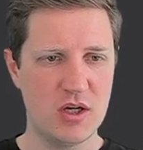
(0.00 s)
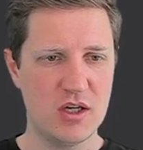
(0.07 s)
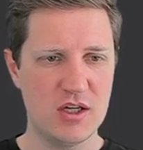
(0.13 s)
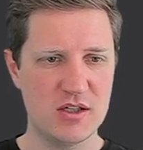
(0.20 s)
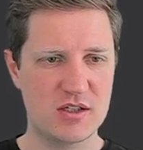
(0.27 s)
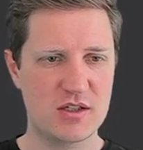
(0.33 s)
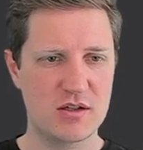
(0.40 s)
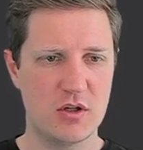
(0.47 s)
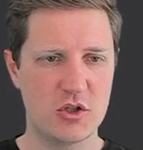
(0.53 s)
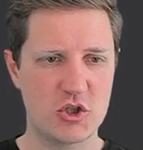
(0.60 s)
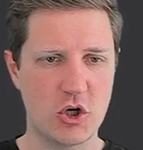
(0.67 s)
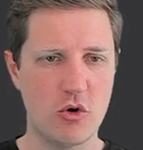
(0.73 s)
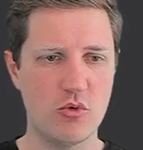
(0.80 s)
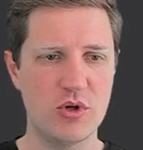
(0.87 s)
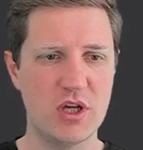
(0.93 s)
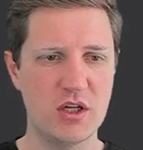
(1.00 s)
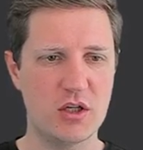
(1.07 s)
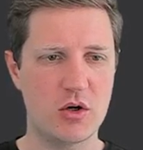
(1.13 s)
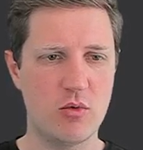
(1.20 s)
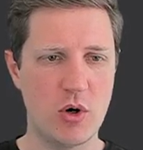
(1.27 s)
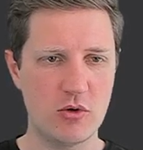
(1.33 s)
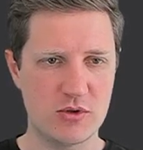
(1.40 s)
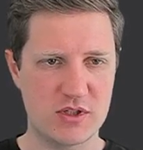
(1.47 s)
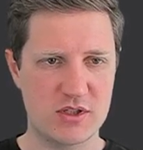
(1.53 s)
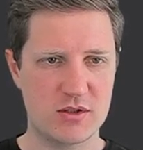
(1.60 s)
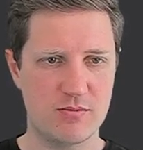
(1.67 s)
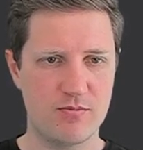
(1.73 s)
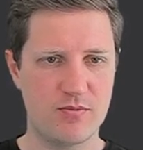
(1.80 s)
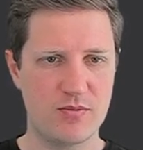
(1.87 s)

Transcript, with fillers: is shown in quotes.